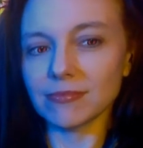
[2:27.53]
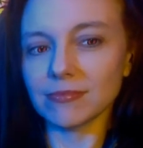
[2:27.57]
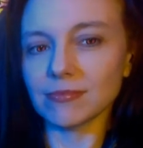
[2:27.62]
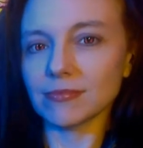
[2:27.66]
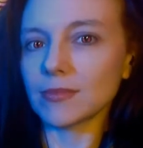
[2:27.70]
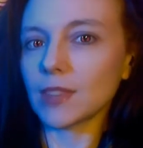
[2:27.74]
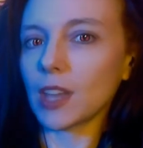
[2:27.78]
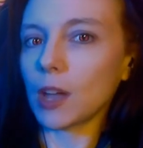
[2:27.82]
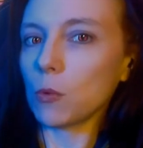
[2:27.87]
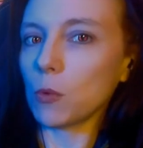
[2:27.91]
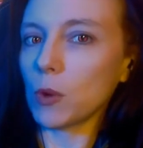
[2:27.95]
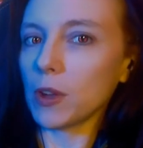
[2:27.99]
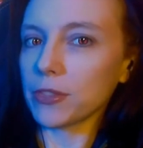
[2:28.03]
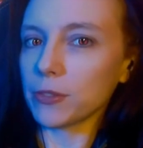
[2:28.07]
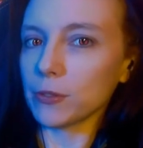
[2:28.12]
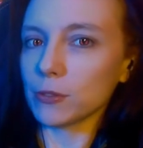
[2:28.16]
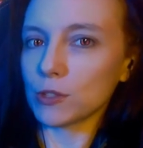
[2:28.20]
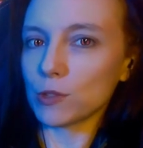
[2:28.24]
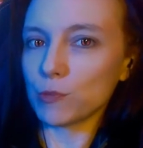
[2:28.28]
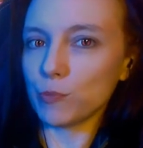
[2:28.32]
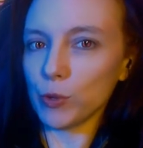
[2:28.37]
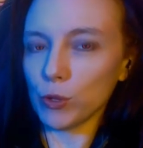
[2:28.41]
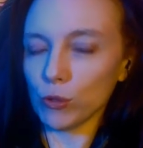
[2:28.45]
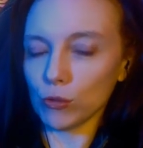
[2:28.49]
I want
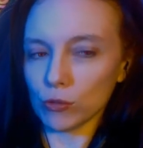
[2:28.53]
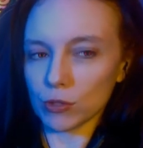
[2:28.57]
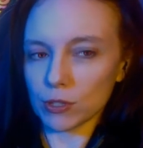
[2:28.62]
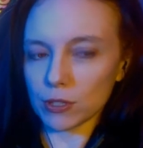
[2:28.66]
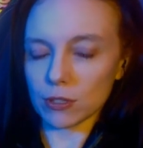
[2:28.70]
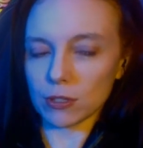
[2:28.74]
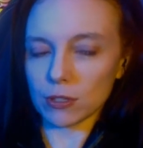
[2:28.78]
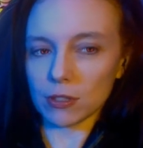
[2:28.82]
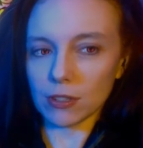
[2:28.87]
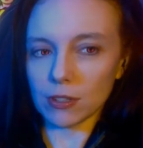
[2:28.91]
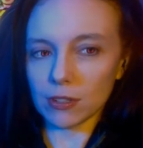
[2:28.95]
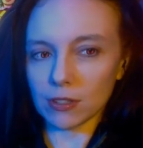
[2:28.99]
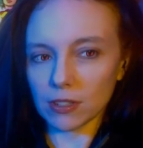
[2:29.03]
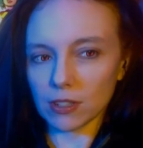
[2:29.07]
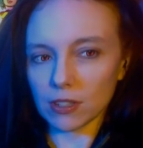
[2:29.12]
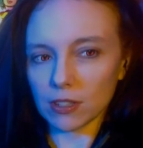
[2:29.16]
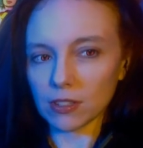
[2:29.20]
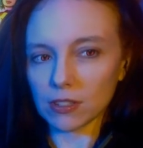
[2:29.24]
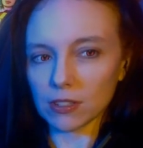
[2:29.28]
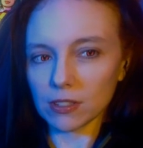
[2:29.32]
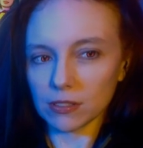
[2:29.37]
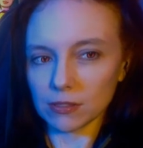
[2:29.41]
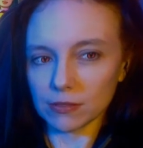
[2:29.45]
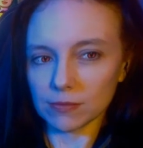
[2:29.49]
those boots.
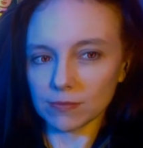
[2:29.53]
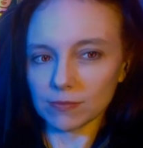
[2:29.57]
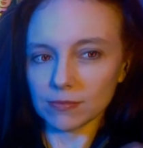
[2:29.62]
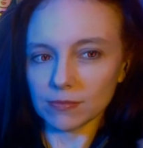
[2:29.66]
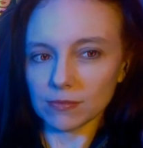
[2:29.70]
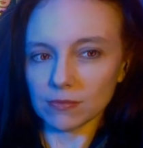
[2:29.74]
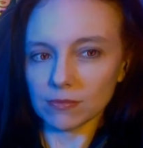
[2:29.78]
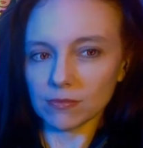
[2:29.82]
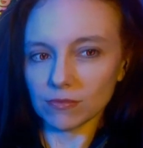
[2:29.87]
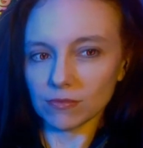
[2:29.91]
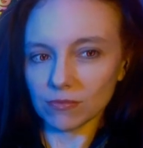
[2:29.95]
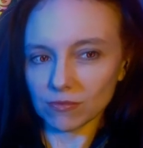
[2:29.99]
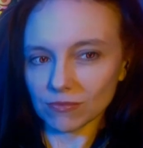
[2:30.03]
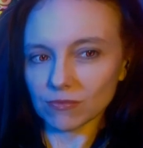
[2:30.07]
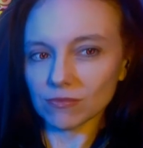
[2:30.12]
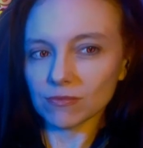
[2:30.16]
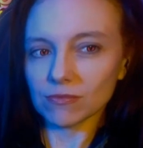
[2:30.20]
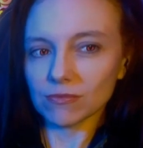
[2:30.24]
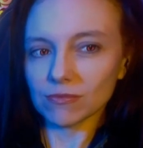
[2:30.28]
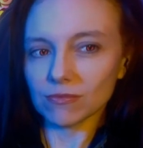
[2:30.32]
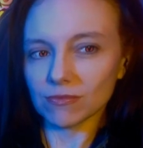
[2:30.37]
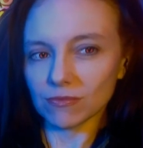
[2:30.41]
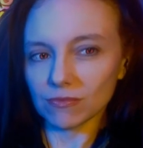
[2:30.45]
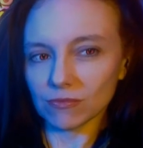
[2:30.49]
Back and
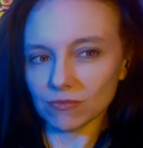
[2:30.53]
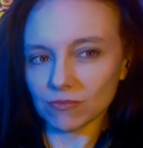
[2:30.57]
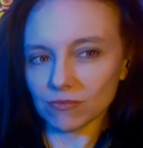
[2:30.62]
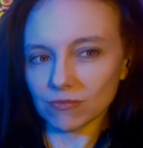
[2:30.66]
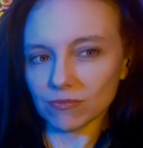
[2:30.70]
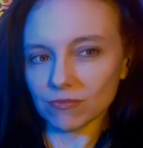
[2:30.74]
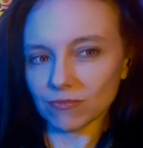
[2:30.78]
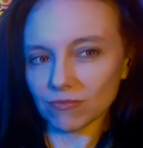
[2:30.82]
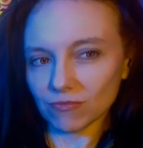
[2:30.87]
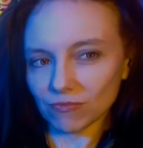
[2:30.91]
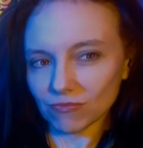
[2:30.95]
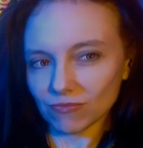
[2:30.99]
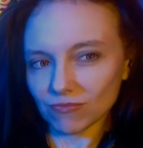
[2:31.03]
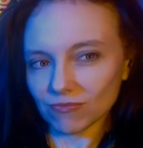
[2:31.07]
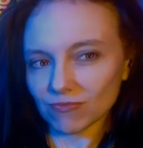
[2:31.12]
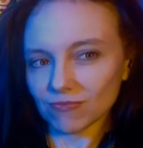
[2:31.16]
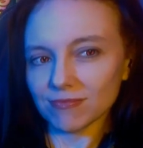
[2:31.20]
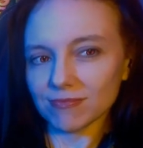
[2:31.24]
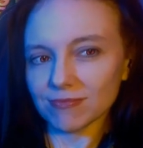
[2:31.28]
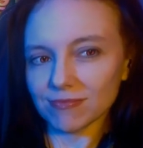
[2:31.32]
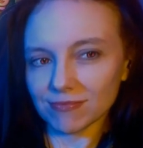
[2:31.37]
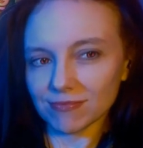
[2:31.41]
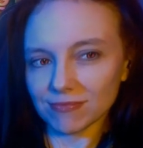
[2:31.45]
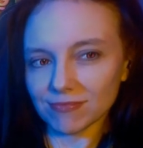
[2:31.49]
forth and through my
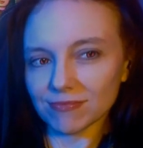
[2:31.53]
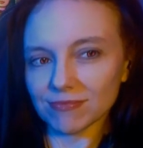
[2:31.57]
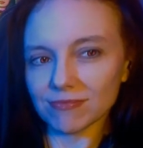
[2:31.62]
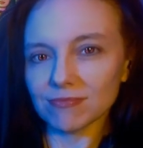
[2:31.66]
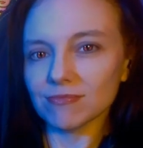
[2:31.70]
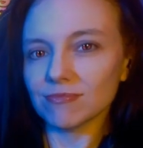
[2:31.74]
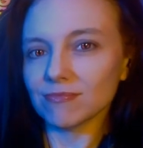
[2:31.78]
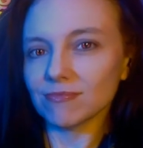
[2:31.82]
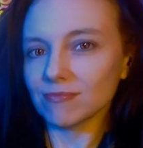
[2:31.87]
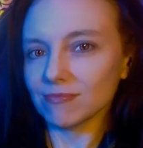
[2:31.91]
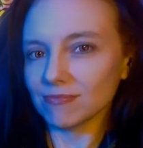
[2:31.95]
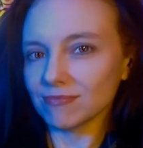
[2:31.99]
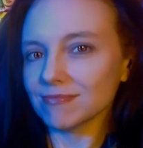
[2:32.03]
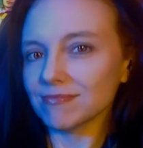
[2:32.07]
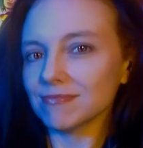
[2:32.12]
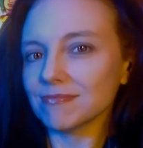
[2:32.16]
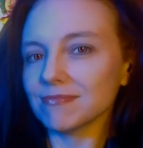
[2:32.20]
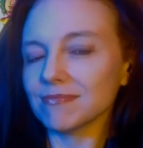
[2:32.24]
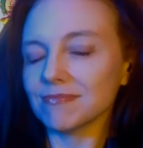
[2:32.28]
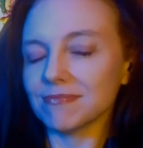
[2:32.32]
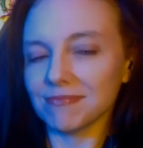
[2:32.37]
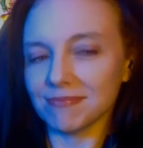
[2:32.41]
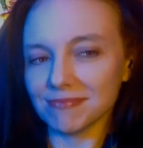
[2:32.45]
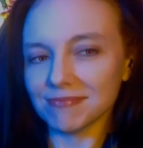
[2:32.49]

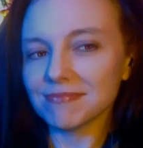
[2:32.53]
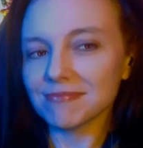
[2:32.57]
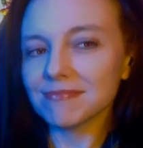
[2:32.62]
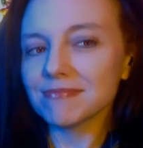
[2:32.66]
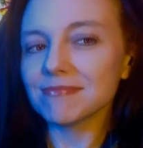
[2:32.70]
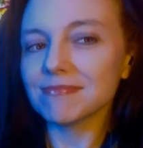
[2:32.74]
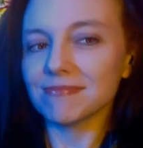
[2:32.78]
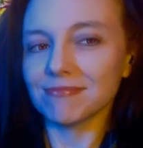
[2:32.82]
mind,